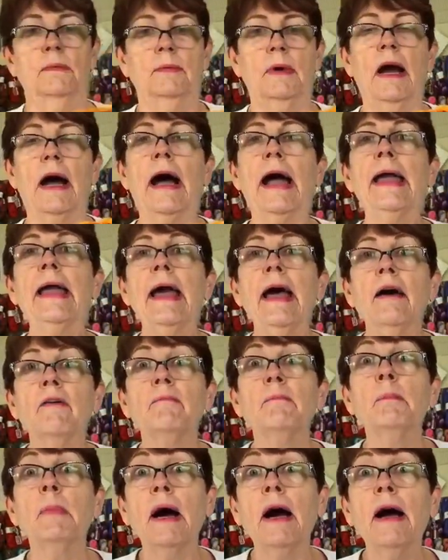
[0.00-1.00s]
I have
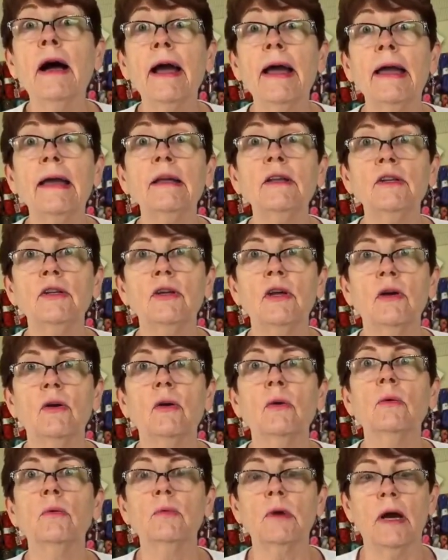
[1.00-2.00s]
my
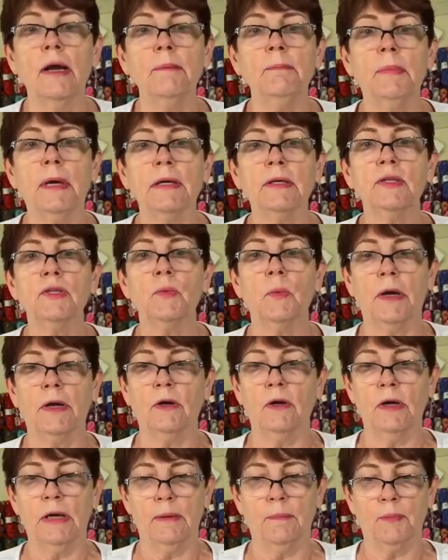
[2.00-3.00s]
no rhinebeck
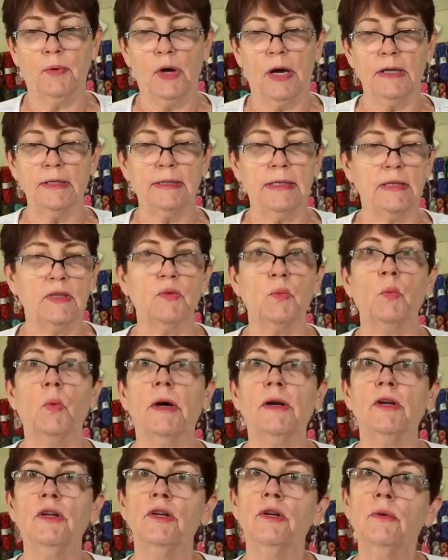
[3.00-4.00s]
sweater in process.
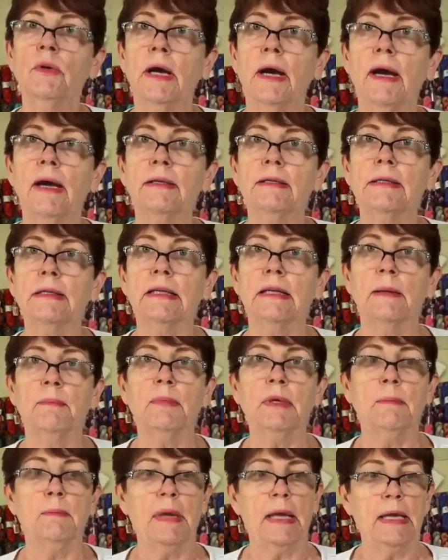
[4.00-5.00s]
What are you guys going to
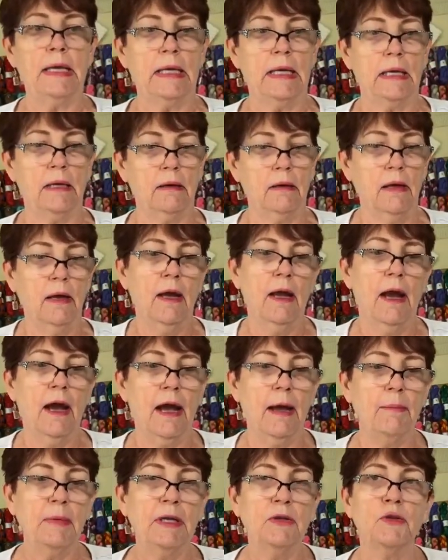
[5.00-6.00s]
be making?
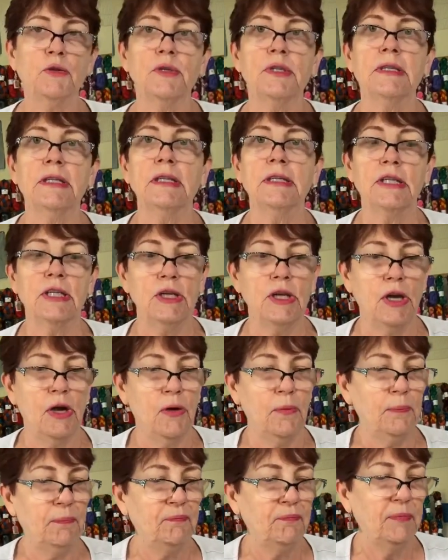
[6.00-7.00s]
I'm interested to
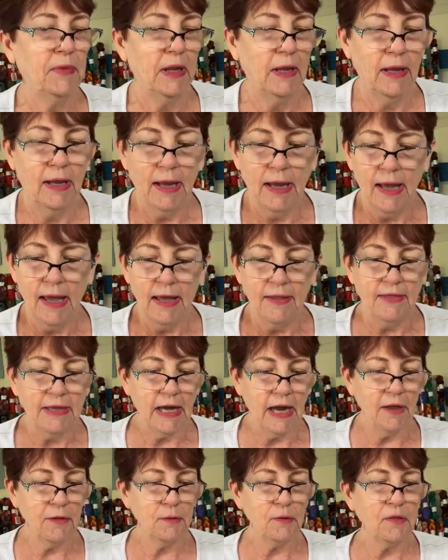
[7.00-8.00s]
know.
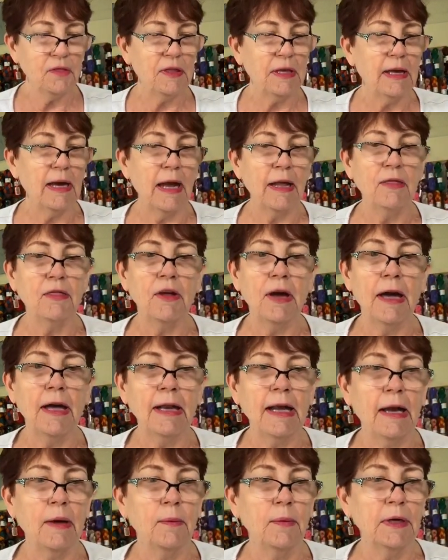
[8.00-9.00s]
The other thing I thought
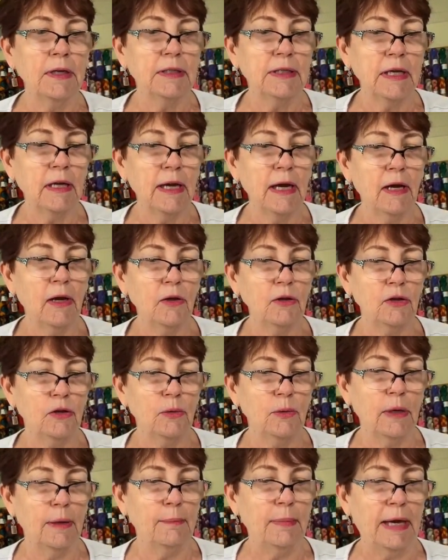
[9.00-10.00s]
I would tell
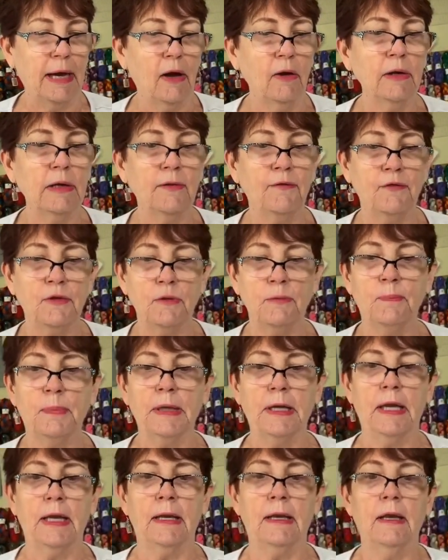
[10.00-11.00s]
you about, if you've
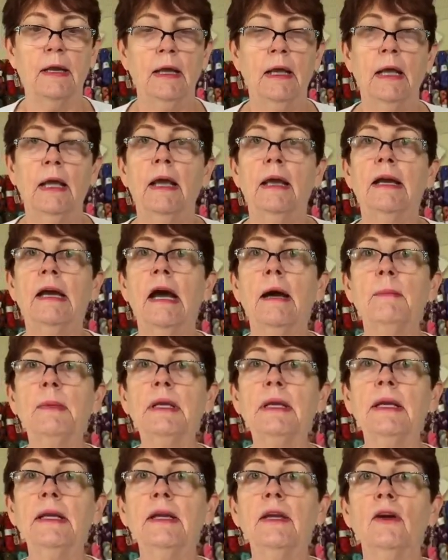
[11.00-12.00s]
been
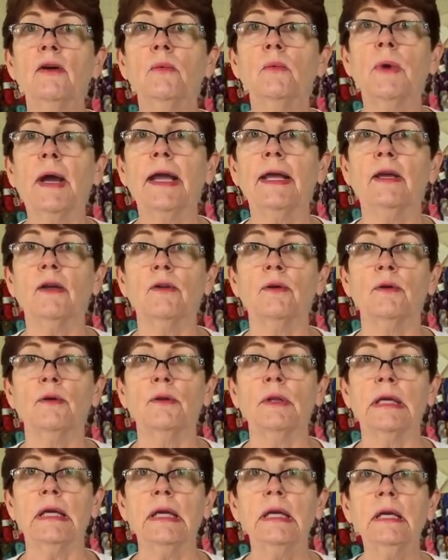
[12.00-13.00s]
coming here
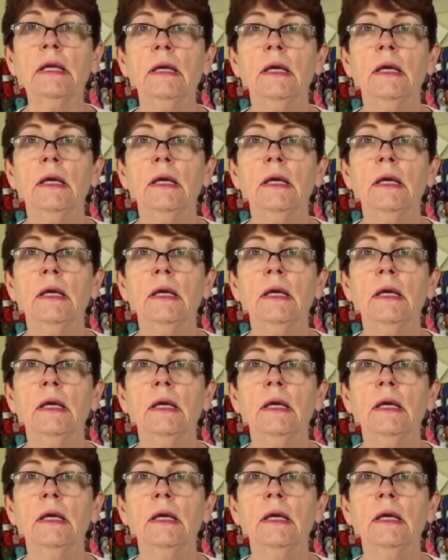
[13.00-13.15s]
regularly,